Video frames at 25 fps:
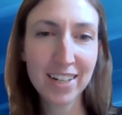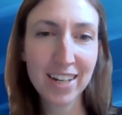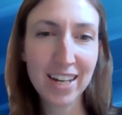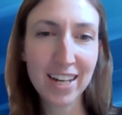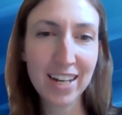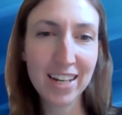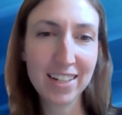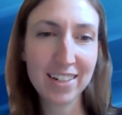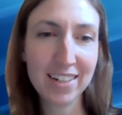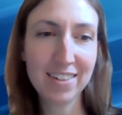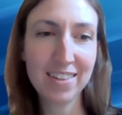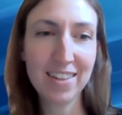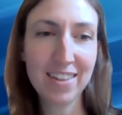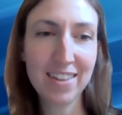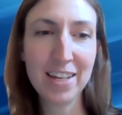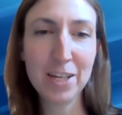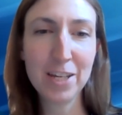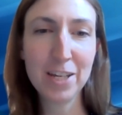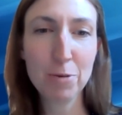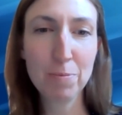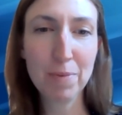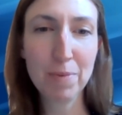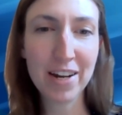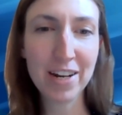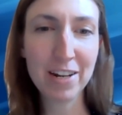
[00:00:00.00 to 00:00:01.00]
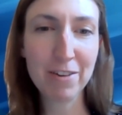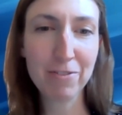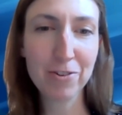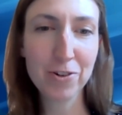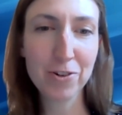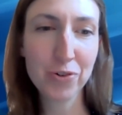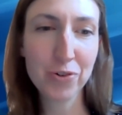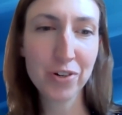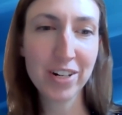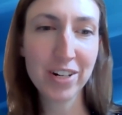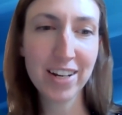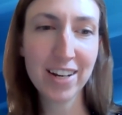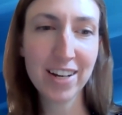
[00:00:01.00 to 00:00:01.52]
And thank you, Penny, for
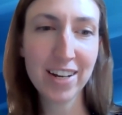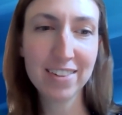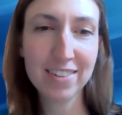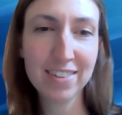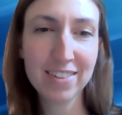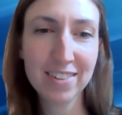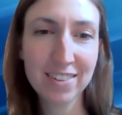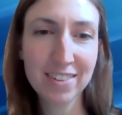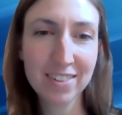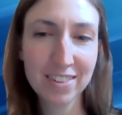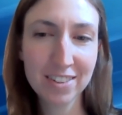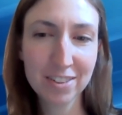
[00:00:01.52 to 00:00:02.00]
joining us.